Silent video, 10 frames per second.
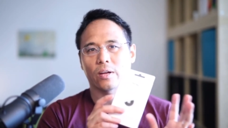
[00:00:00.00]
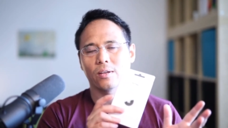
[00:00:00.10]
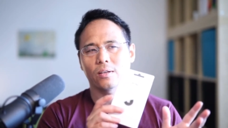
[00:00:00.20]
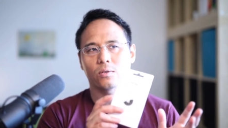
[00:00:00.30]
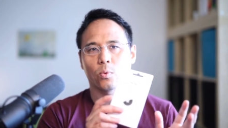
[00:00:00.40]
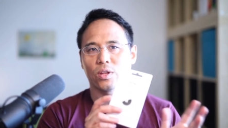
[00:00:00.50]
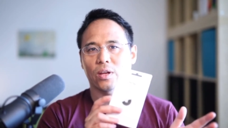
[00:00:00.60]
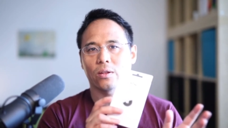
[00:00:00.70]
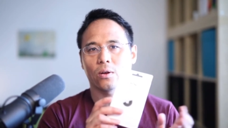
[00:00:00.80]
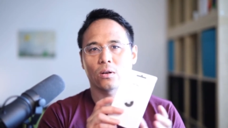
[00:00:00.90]
I think it's
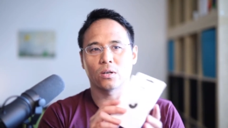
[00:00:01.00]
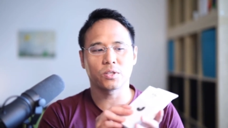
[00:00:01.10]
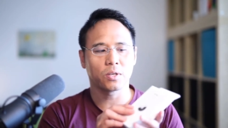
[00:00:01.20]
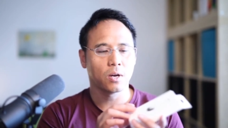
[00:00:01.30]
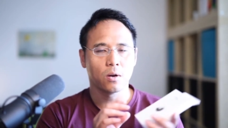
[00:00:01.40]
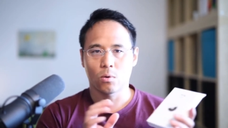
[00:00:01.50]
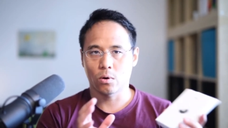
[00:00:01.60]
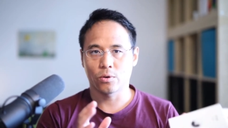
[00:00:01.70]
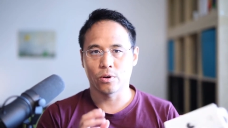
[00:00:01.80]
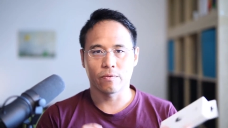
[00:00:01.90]
$29 or
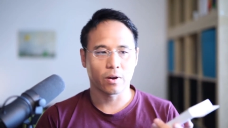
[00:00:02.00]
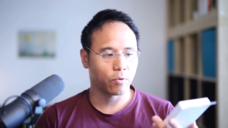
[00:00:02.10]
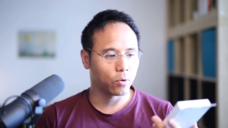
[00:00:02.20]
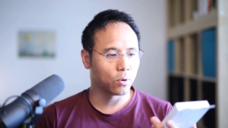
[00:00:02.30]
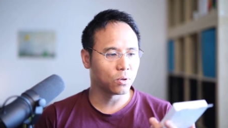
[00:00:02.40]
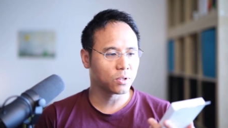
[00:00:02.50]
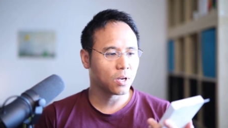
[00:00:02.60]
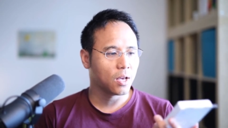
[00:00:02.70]
35 euros.